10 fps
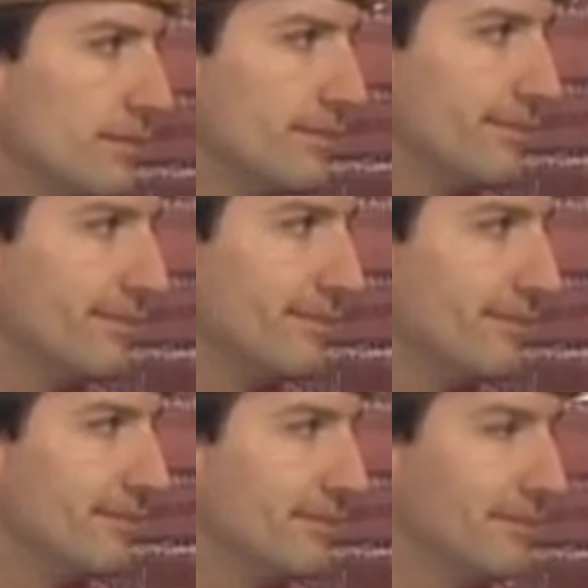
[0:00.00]

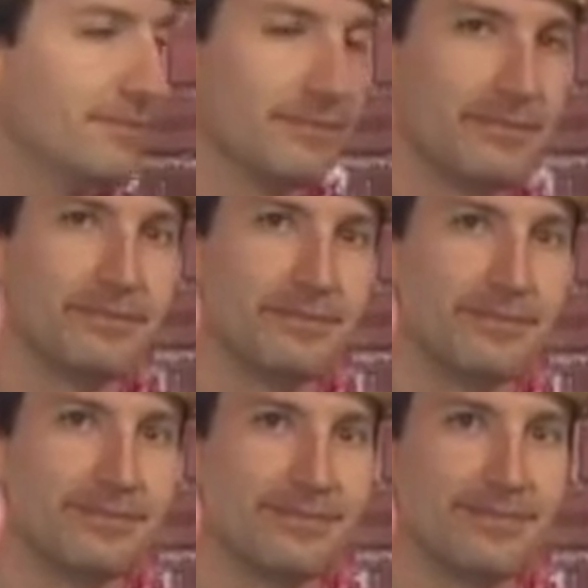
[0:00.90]

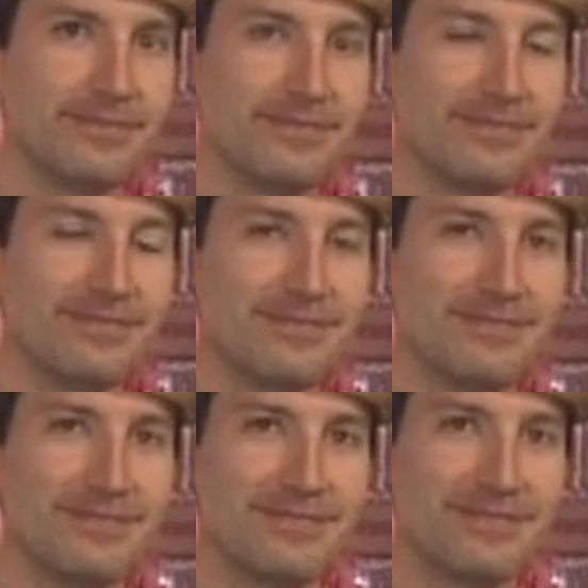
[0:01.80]

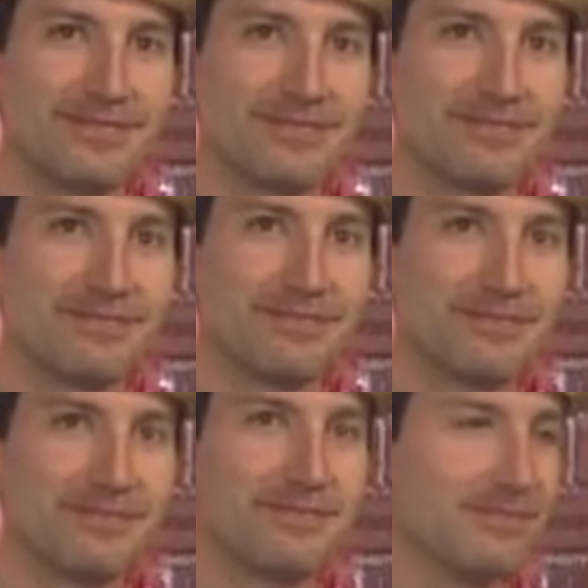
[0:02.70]

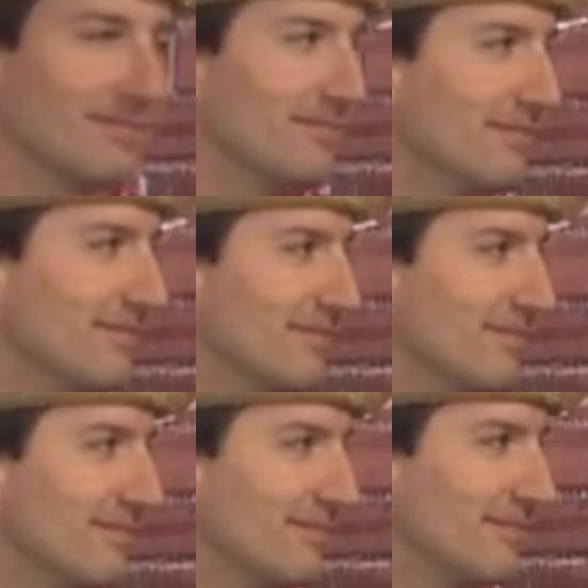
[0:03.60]

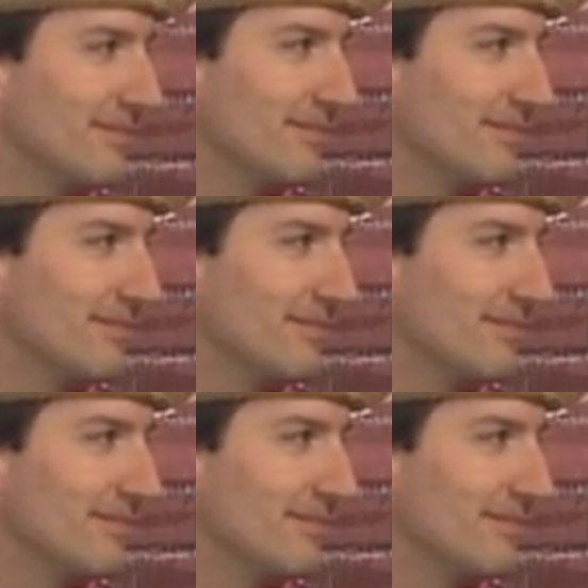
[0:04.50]
The person shown says nothing.